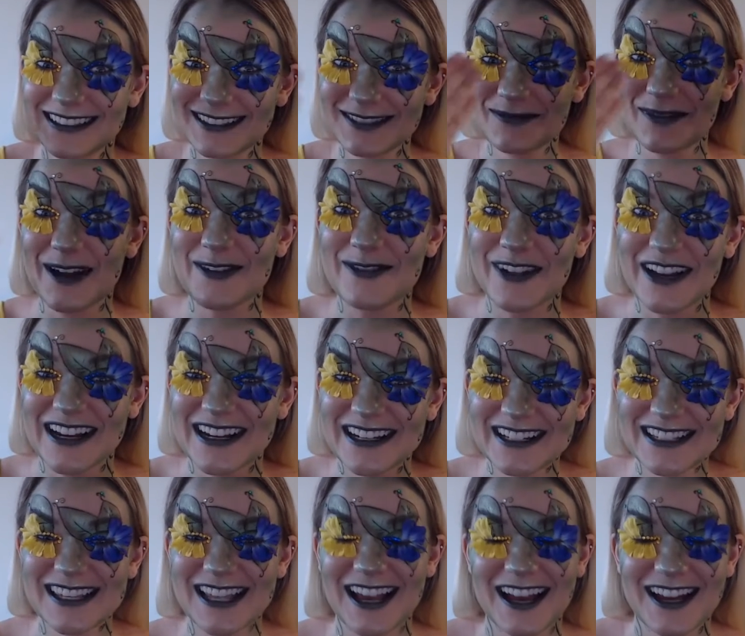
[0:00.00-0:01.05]
My
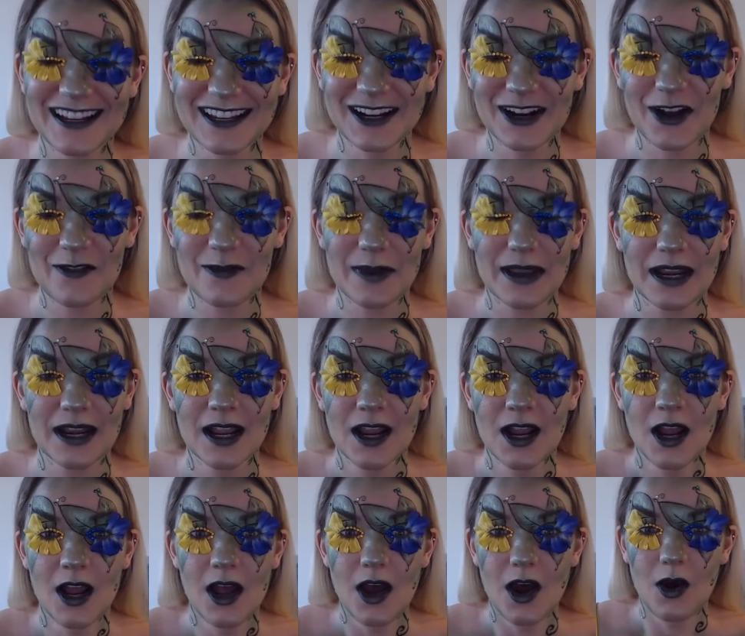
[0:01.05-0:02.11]
face. Uh, you know, I've been
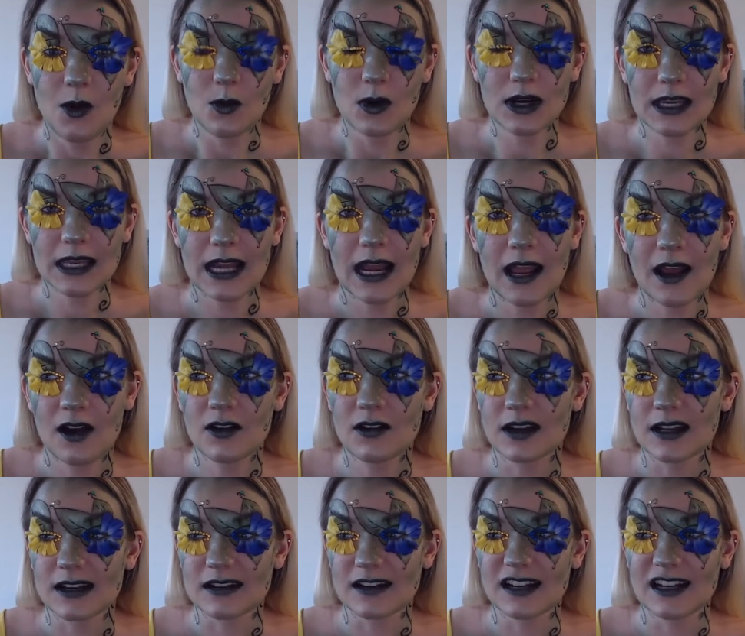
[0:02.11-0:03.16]
working out
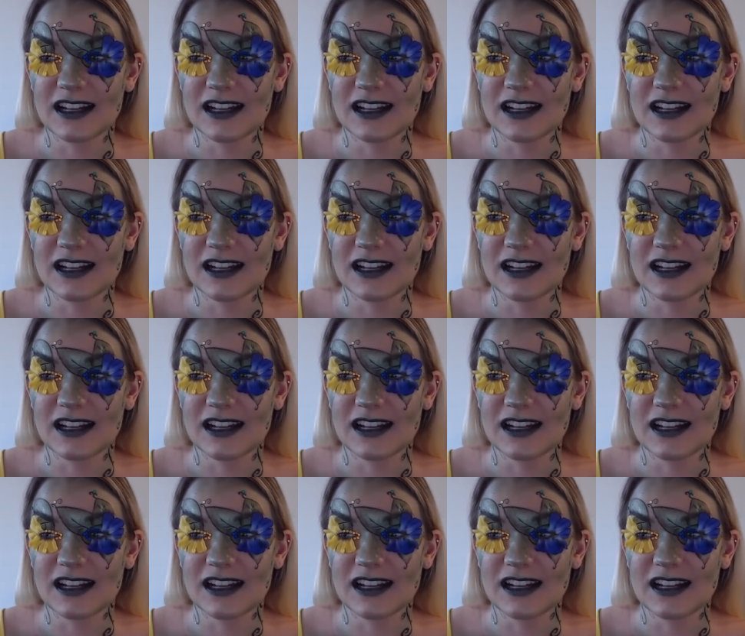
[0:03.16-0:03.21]
and,